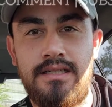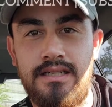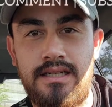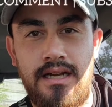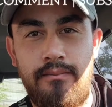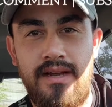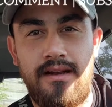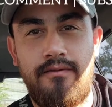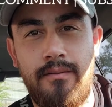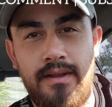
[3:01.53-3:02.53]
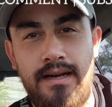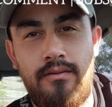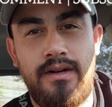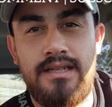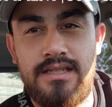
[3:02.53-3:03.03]
Just got back from that
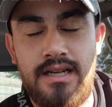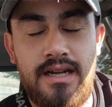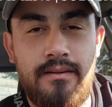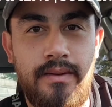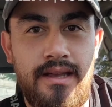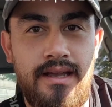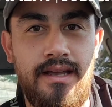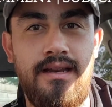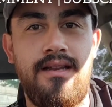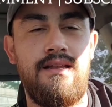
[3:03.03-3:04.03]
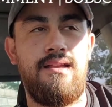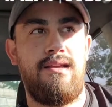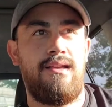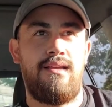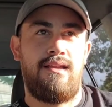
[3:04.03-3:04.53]
restock, man.
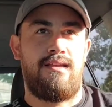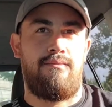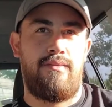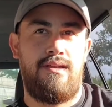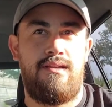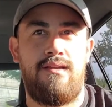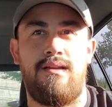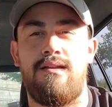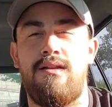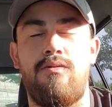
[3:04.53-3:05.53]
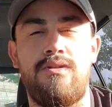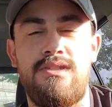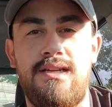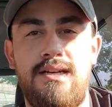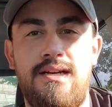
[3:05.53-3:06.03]
And man, it
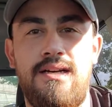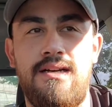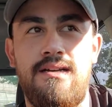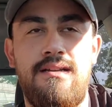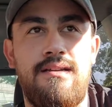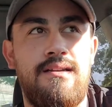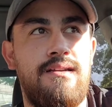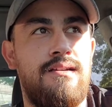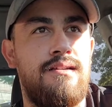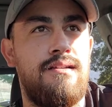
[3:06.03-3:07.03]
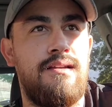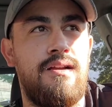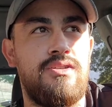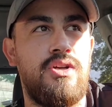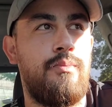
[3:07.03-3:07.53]
was, uh,
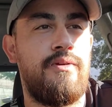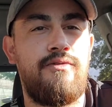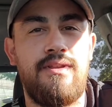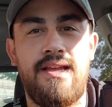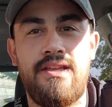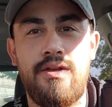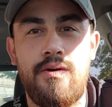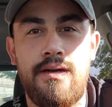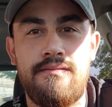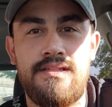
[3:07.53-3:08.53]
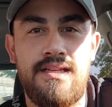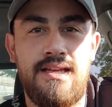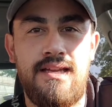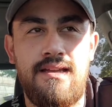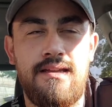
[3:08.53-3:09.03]
I was hoping for that
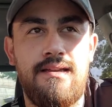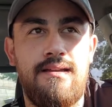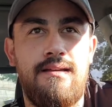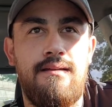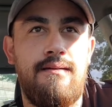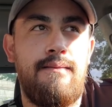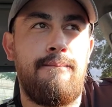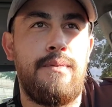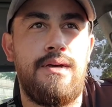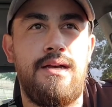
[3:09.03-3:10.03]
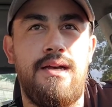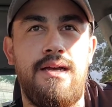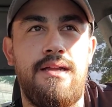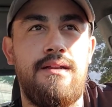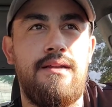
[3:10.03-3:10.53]
UFC,
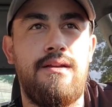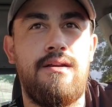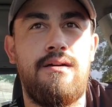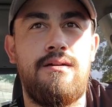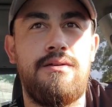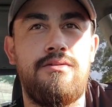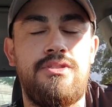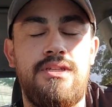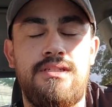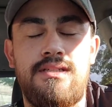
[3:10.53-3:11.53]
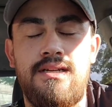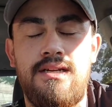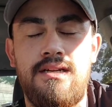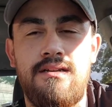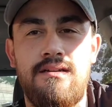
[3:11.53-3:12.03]
but you know, it was just
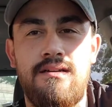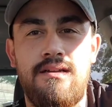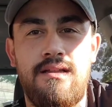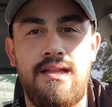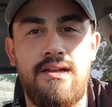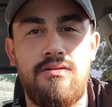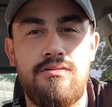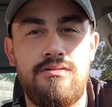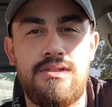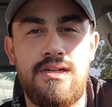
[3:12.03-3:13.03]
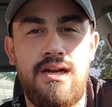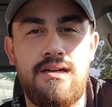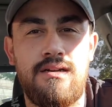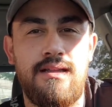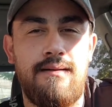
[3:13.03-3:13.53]
a, uh, that good old
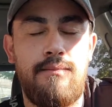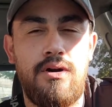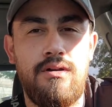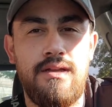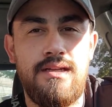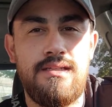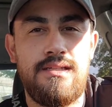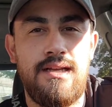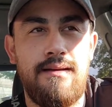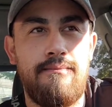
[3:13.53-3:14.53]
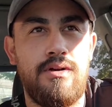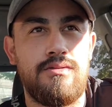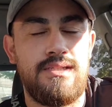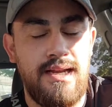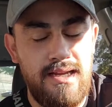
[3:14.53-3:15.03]
soccer, that Merlin's and
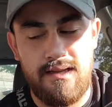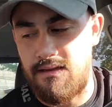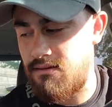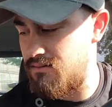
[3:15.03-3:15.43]
Mosaic.